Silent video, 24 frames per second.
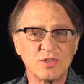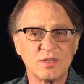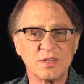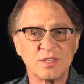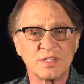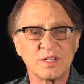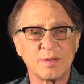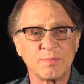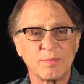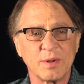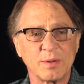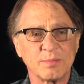
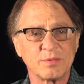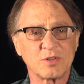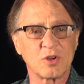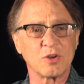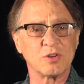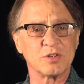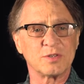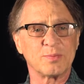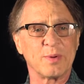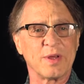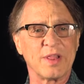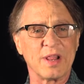sometimes
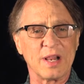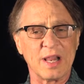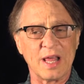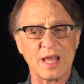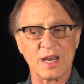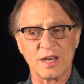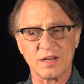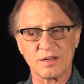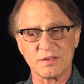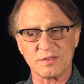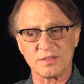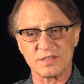goes by the
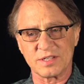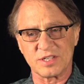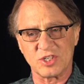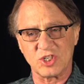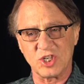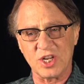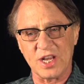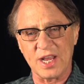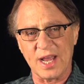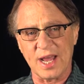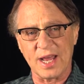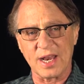letters
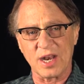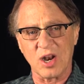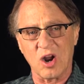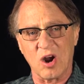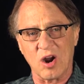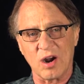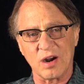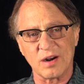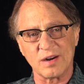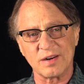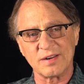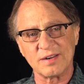G and
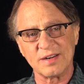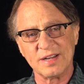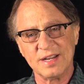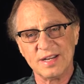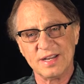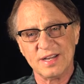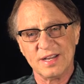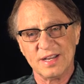R: